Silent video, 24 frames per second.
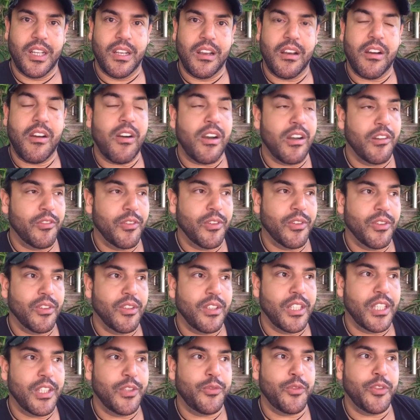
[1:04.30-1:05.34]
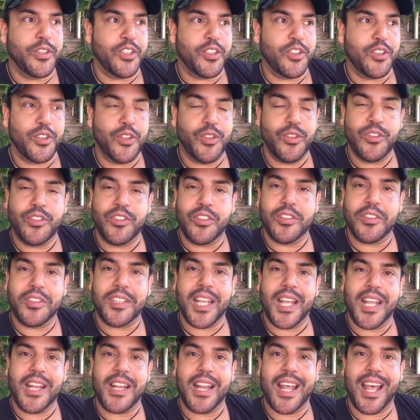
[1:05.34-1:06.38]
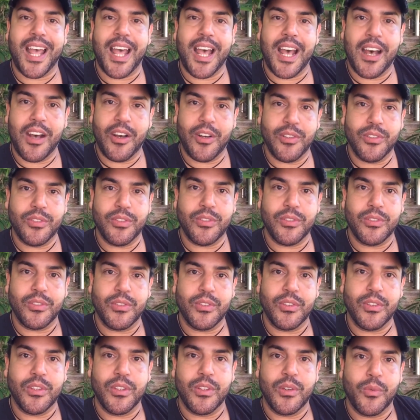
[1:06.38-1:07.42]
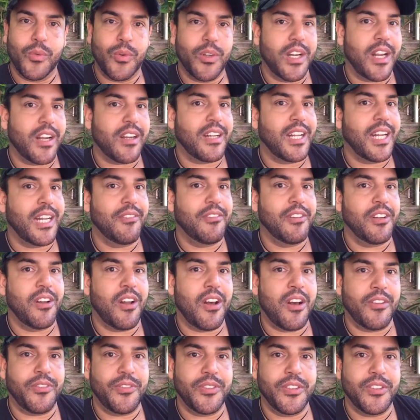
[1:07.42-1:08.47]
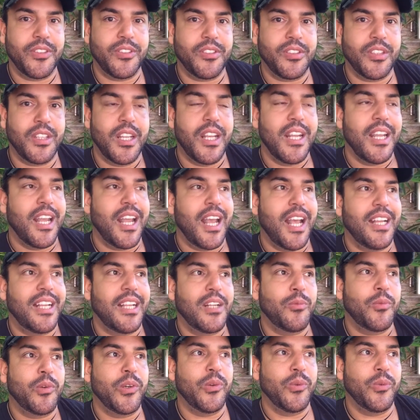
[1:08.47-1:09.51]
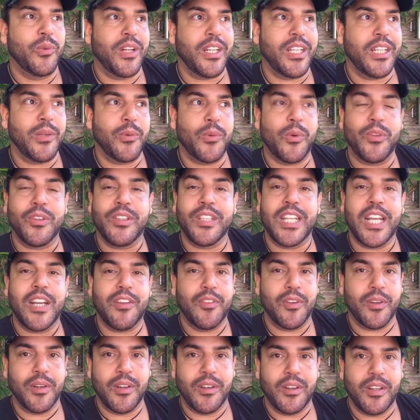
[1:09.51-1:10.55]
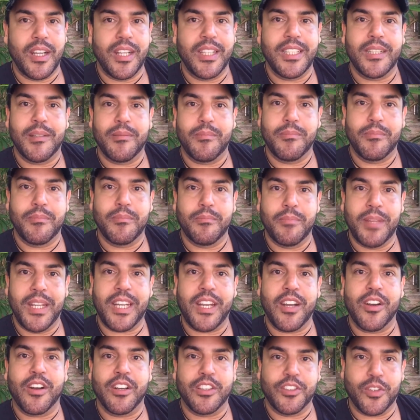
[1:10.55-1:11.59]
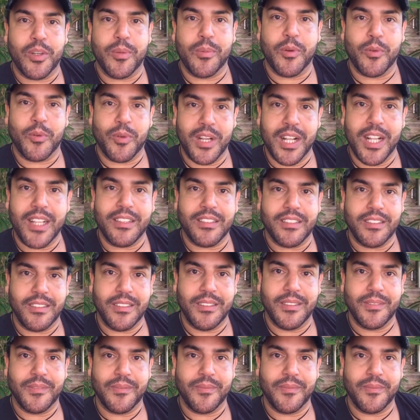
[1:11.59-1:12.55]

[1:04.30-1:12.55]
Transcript: However, if we choose to stay in the house, we're not gonna have an office, and then we really will never end up making our dream a reality.